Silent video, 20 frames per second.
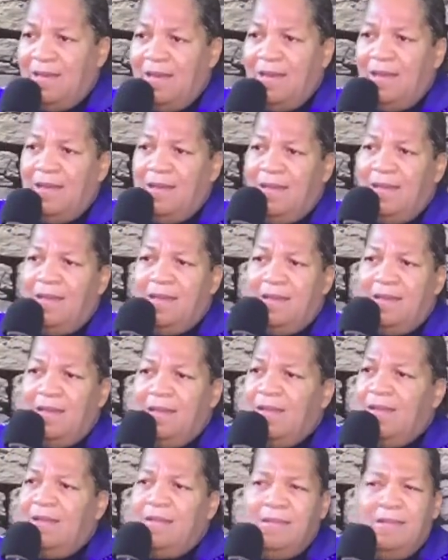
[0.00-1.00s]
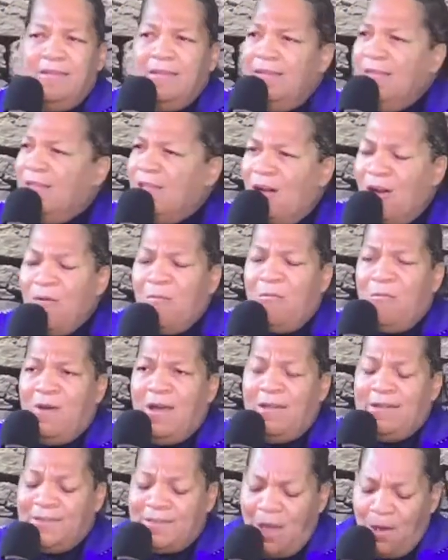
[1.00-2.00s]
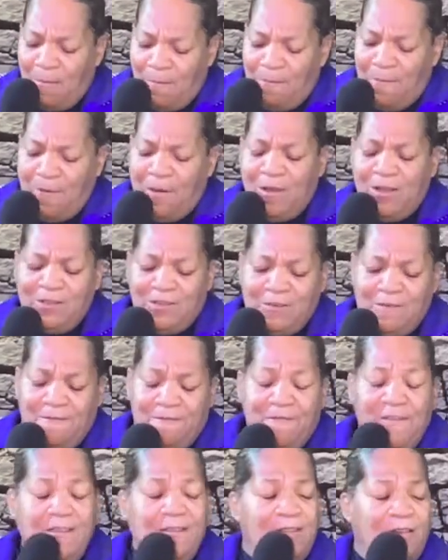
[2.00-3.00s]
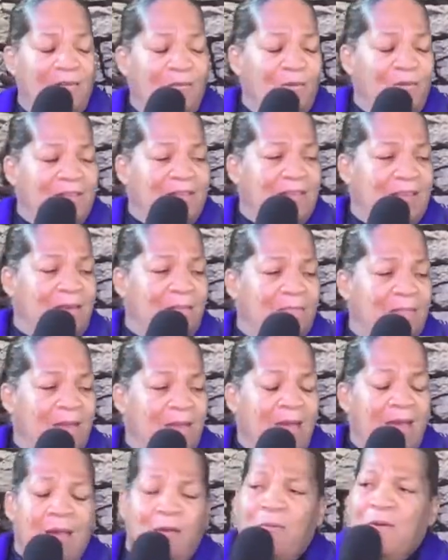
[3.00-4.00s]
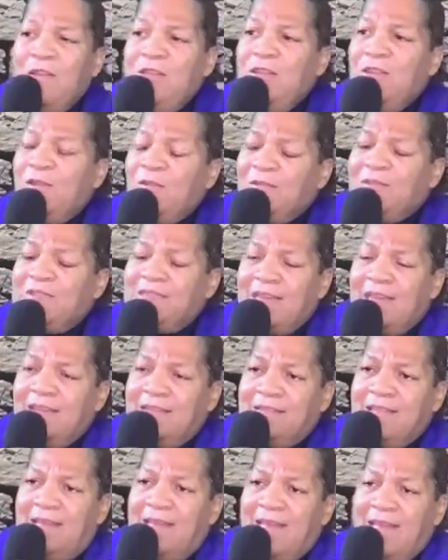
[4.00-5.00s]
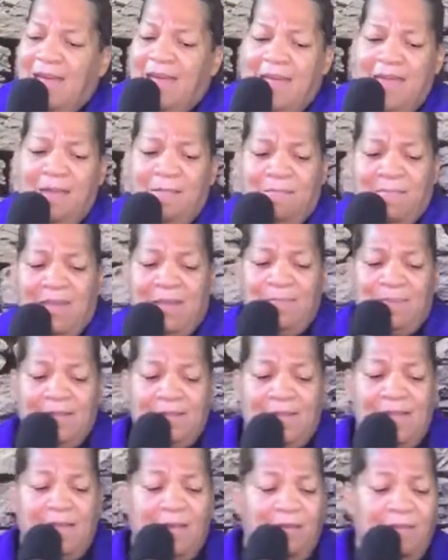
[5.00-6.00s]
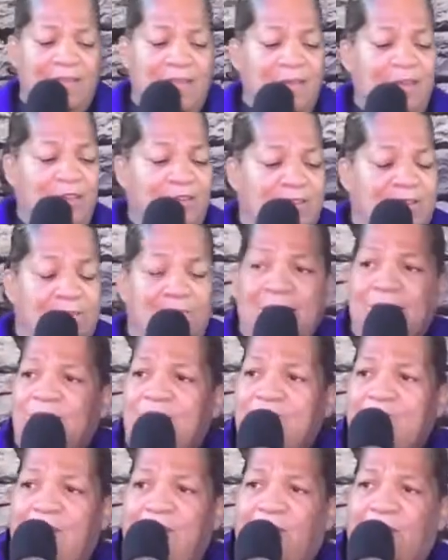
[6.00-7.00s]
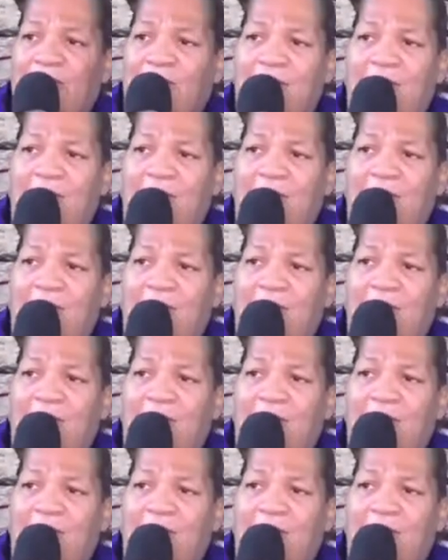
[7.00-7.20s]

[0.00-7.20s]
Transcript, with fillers: Jesus. No one. Don't put your feet on them when you think that, hey, maybe now they used to be strong.